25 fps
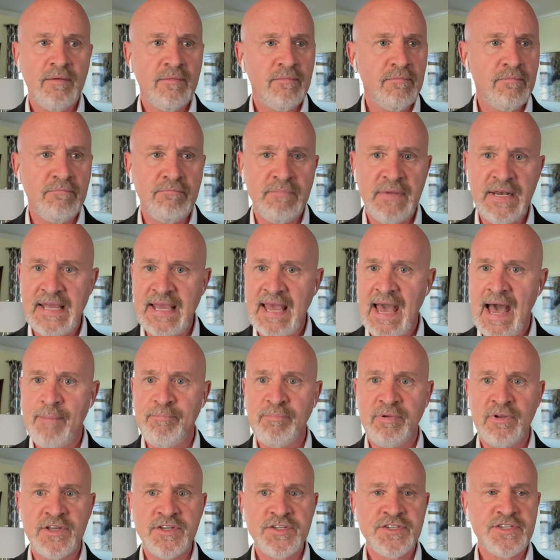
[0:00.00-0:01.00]

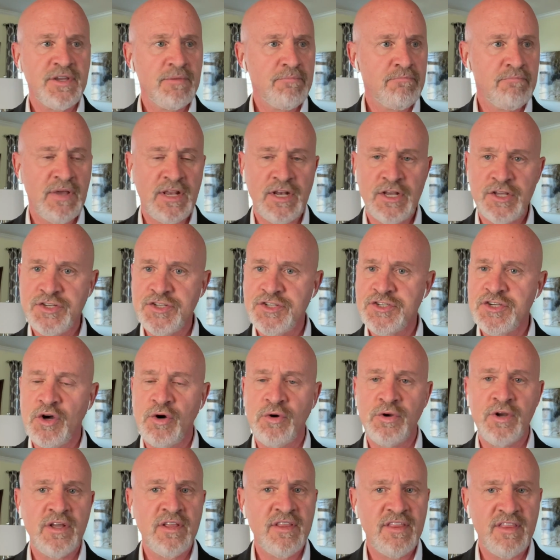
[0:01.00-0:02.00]
Minneapolis,
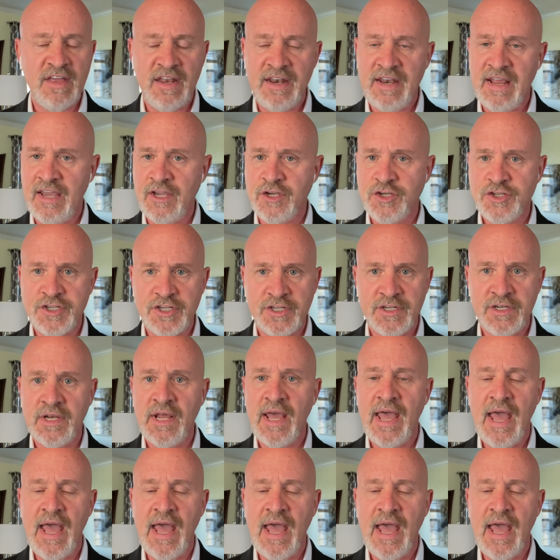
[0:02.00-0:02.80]
Minnesota, the nation,